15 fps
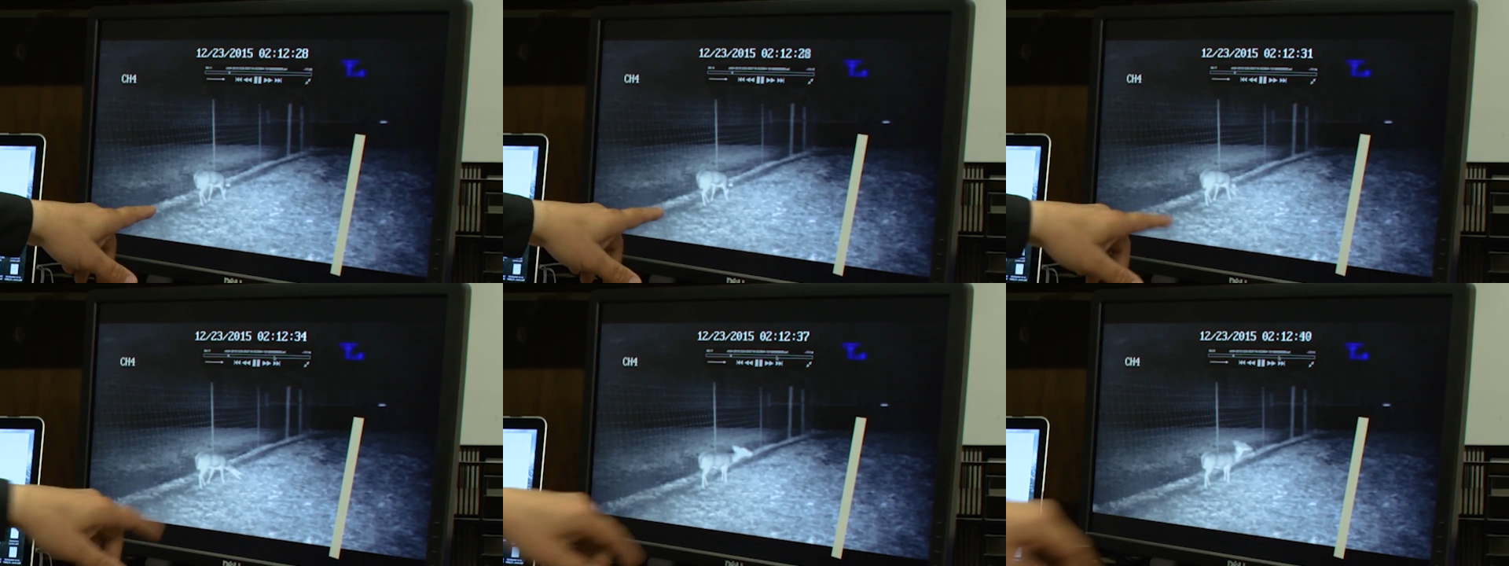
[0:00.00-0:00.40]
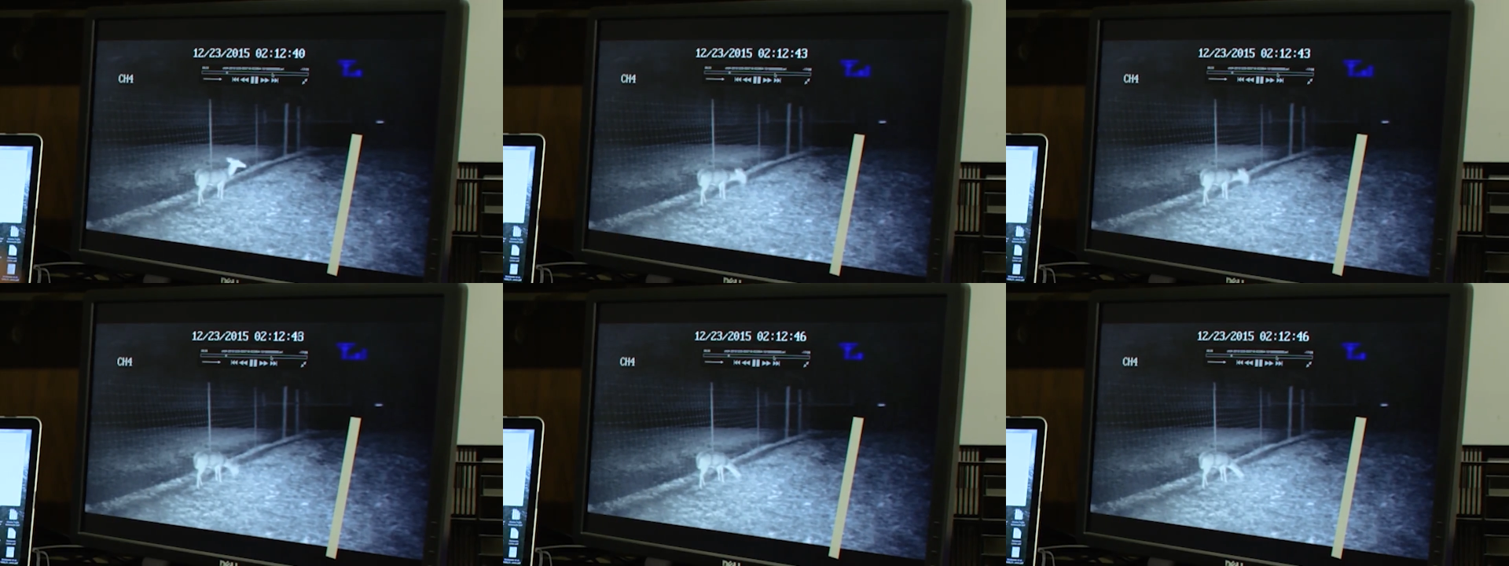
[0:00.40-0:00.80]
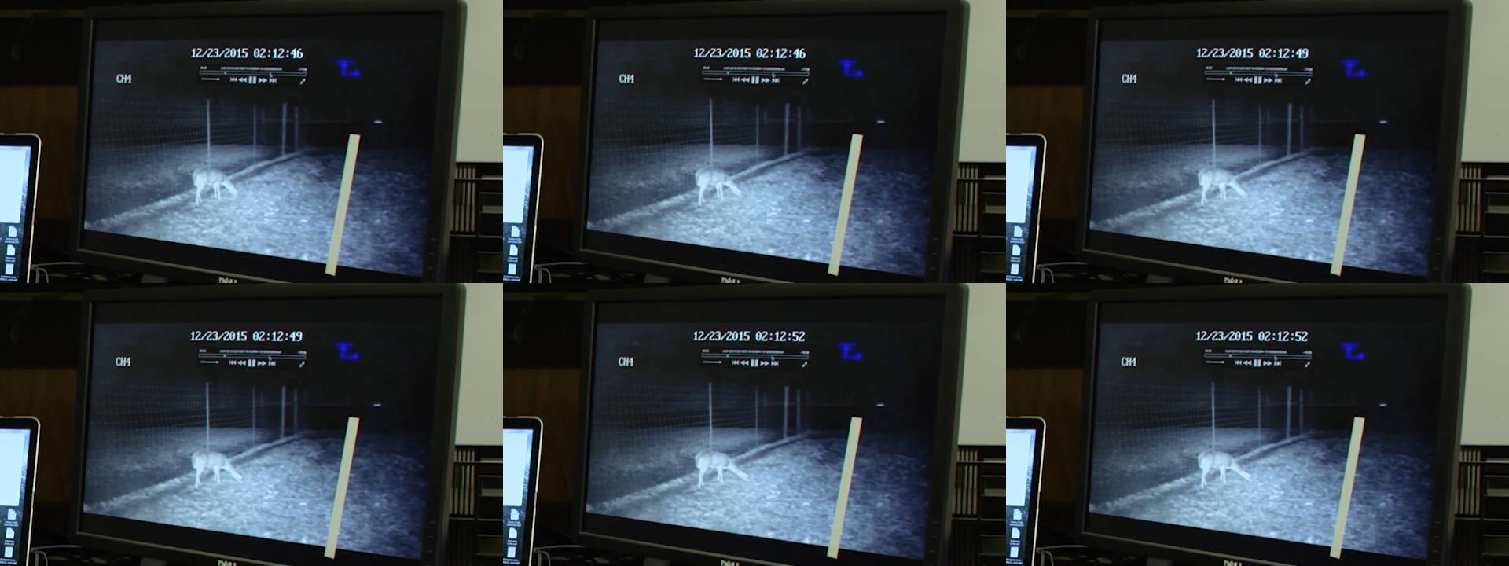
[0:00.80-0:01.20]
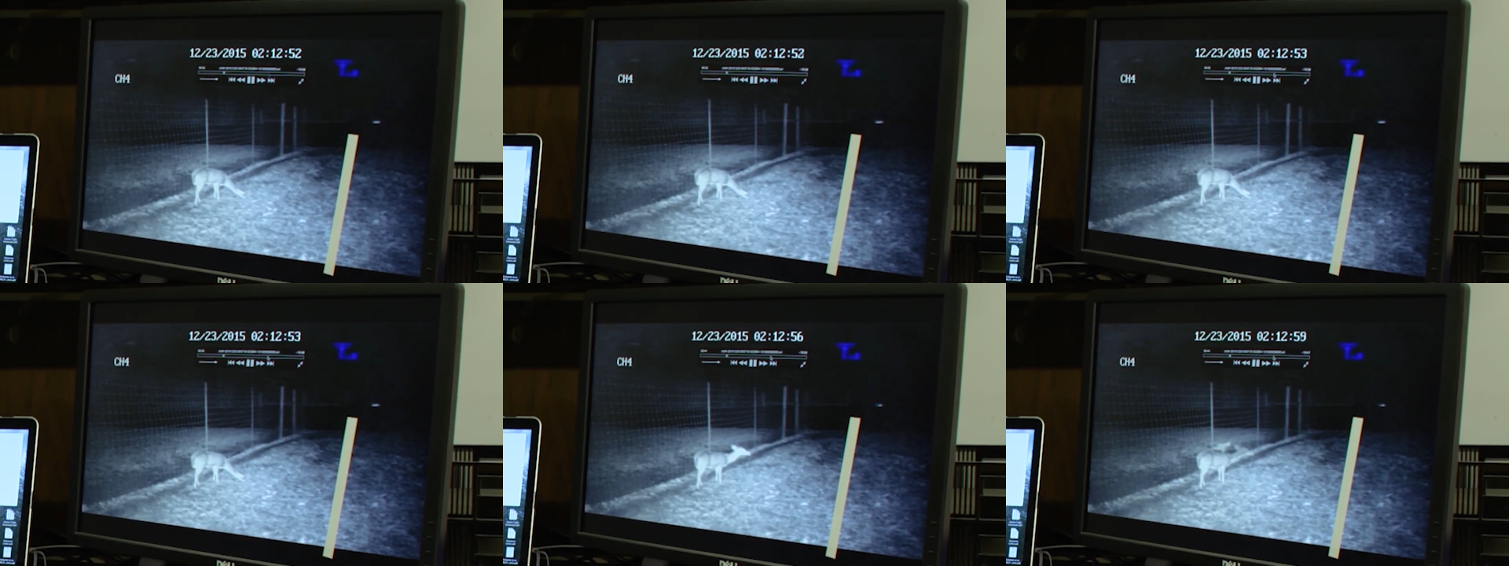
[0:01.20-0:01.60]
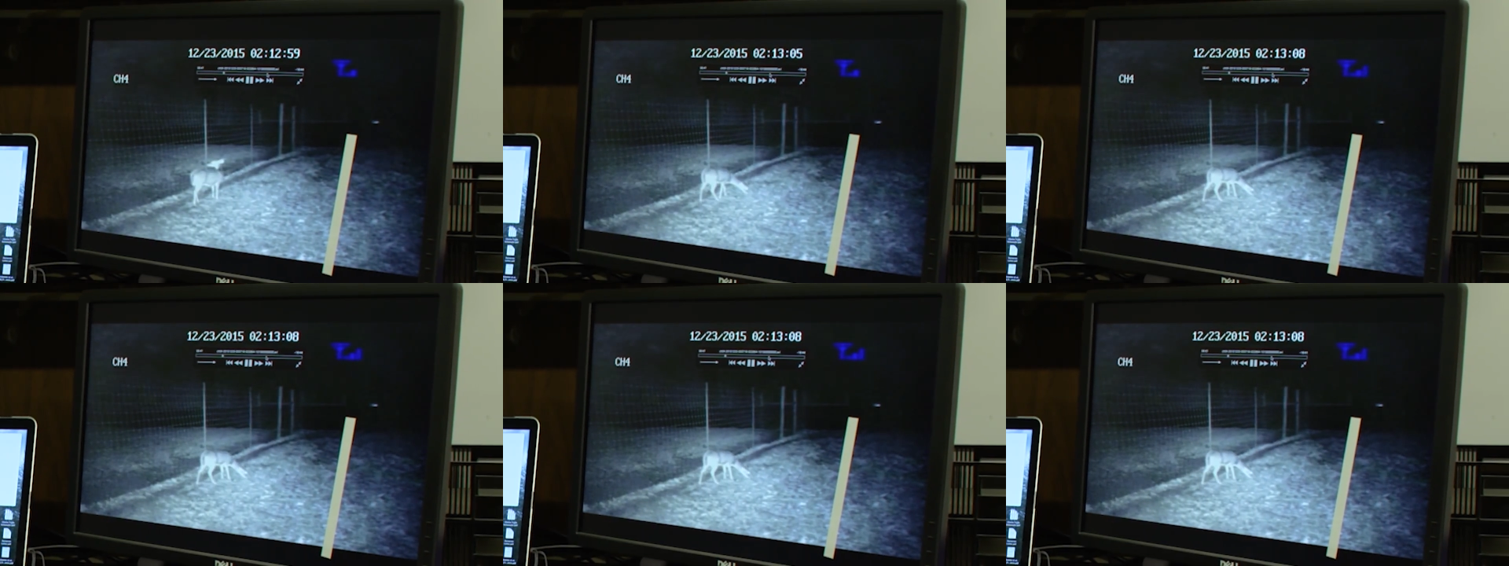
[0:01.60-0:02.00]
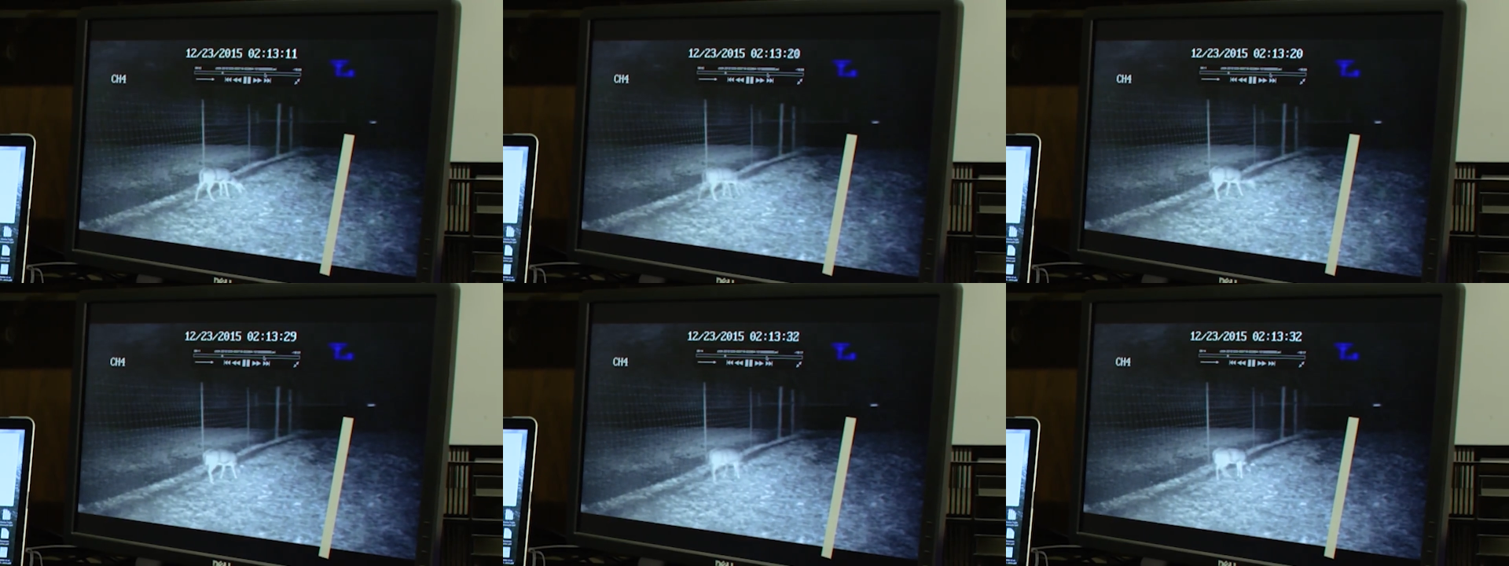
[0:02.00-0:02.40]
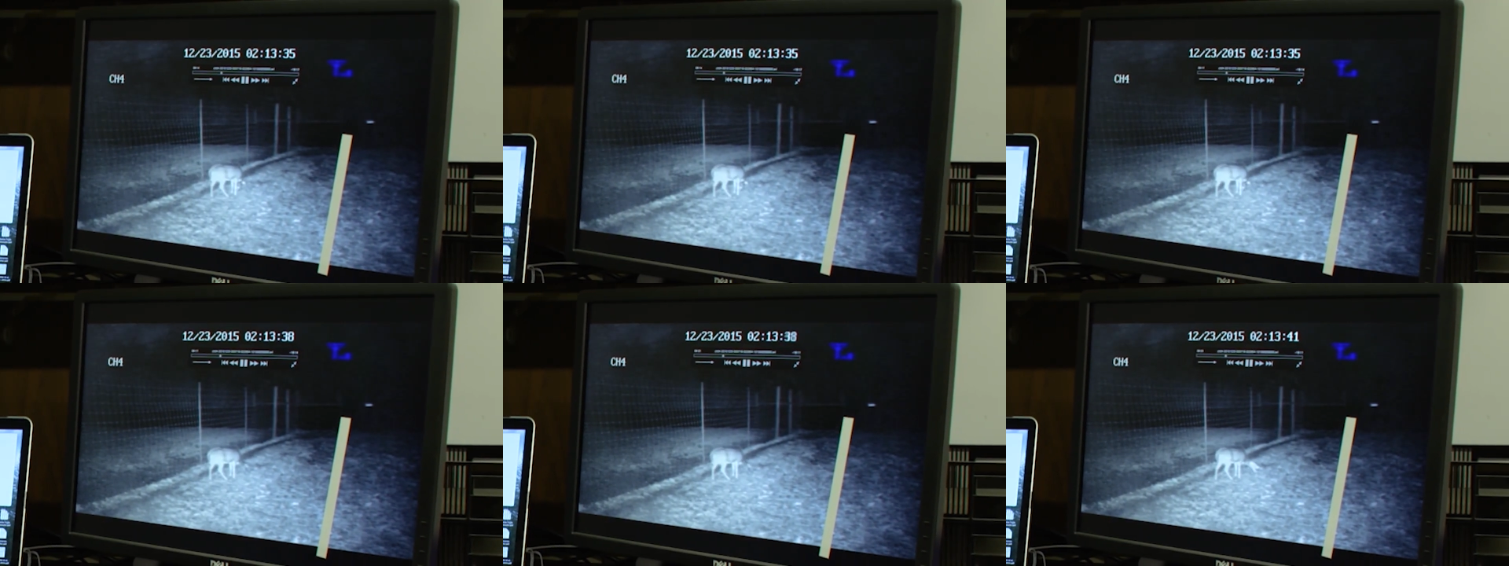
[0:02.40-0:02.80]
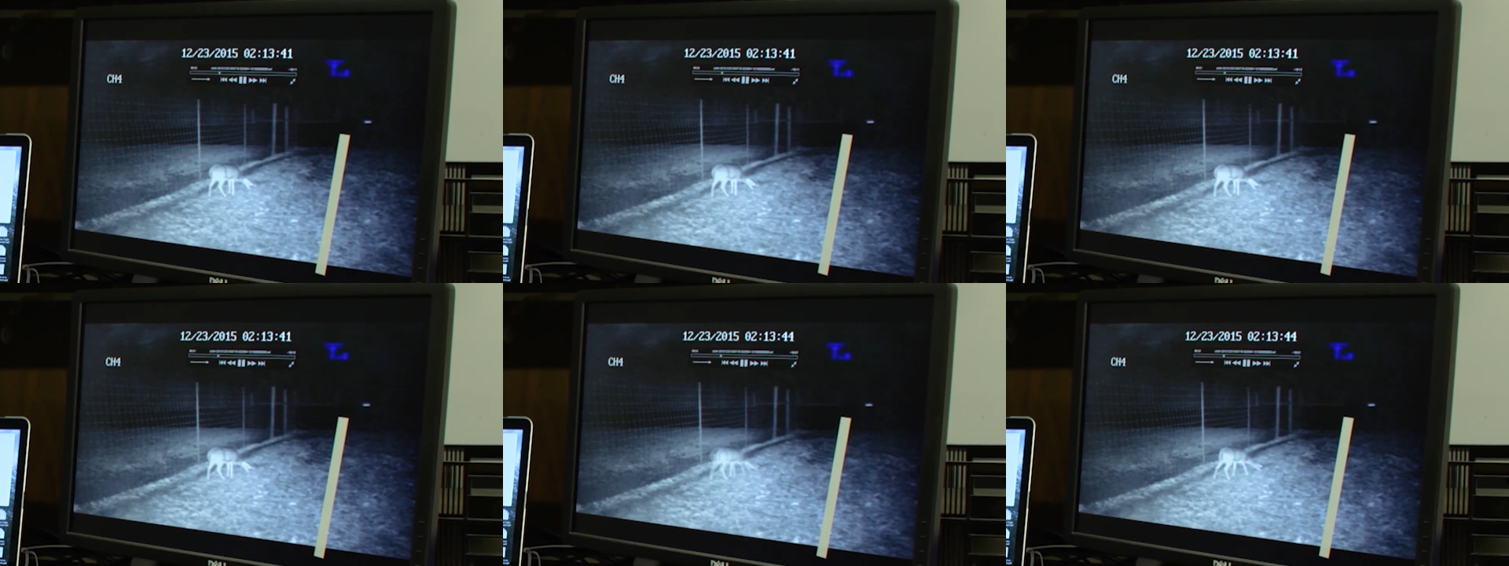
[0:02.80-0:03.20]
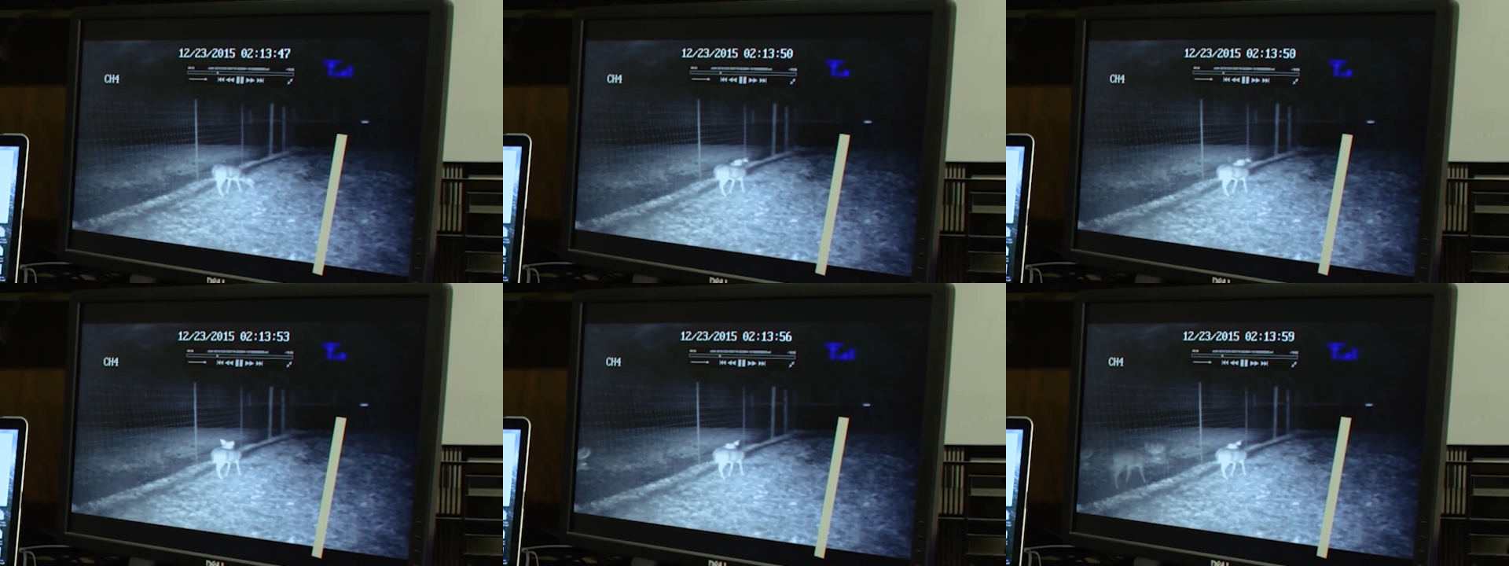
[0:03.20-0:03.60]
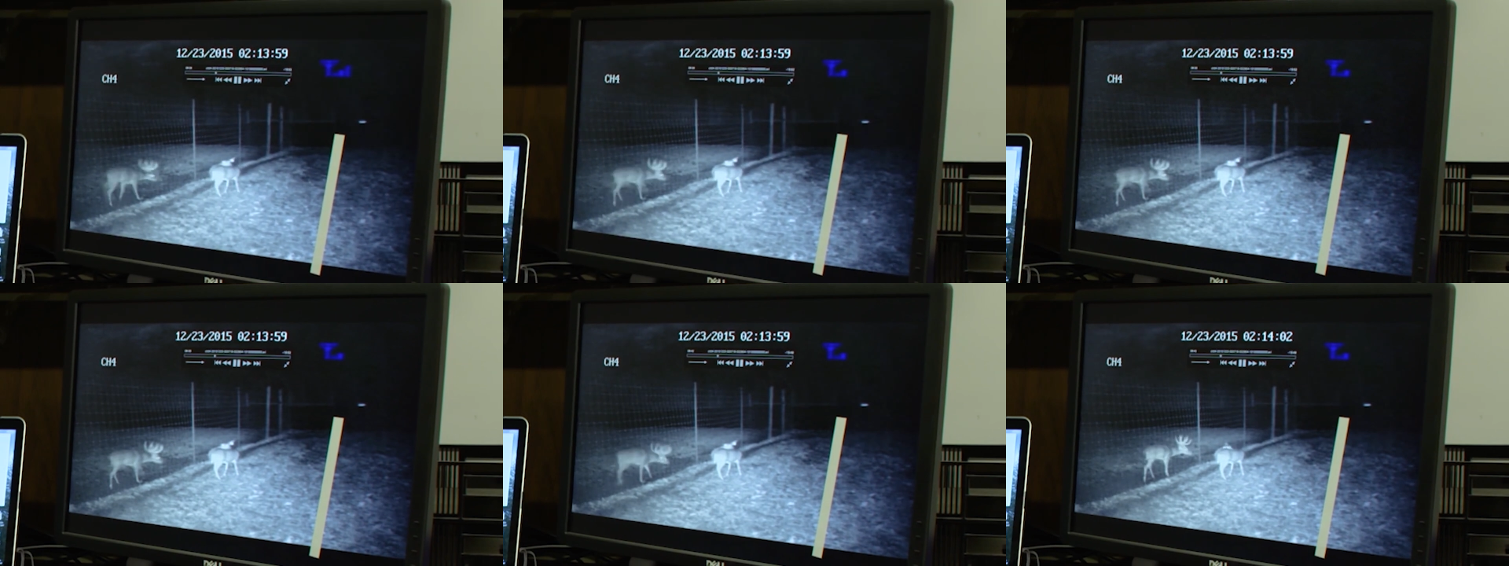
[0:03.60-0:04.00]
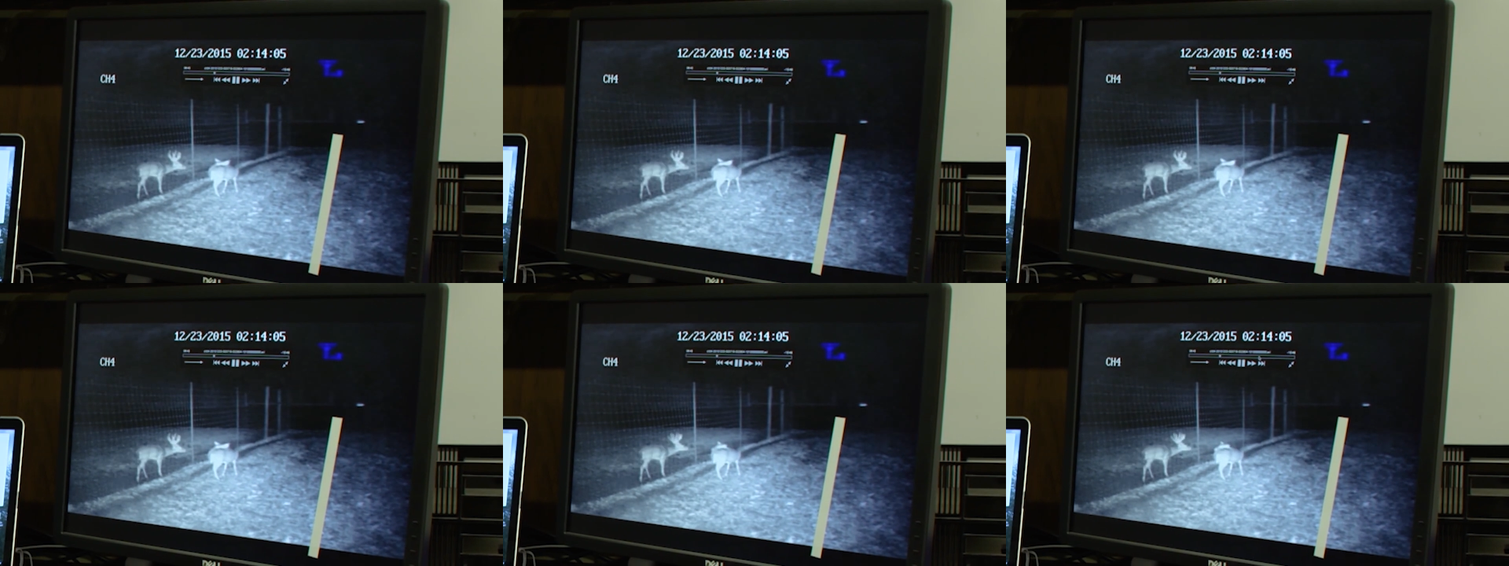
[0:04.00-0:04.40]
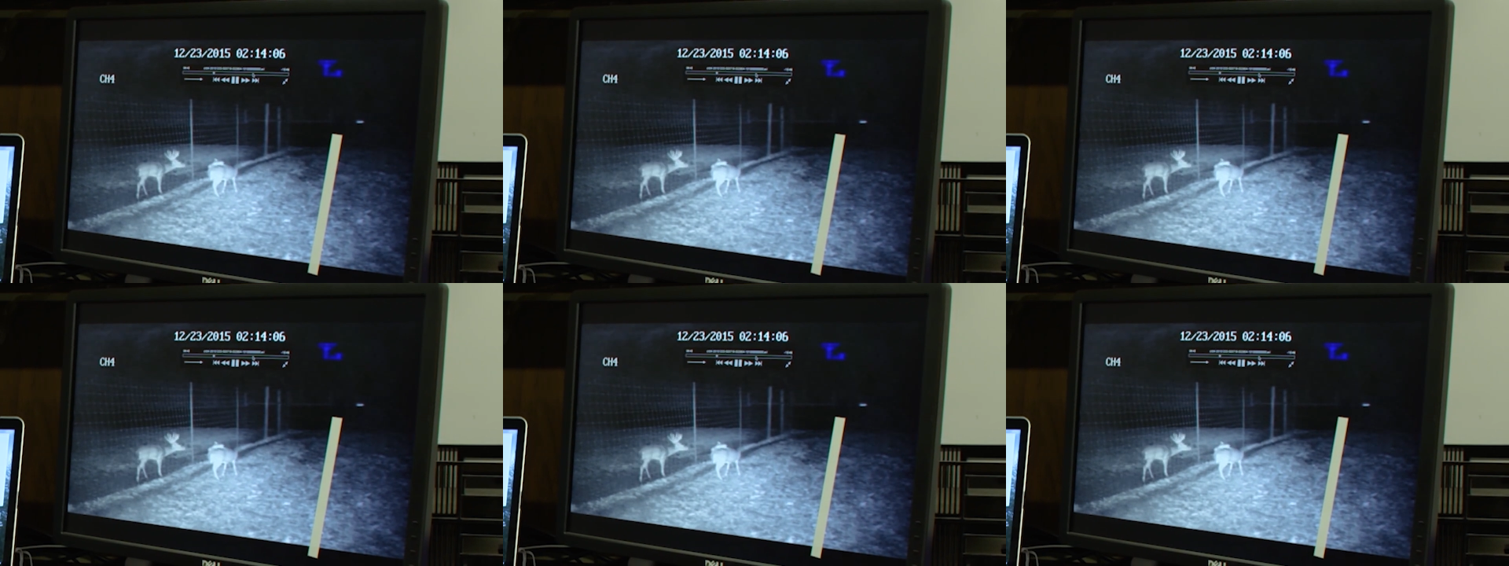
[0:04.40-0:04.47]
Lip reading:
No face is visible, so there are no lips to read.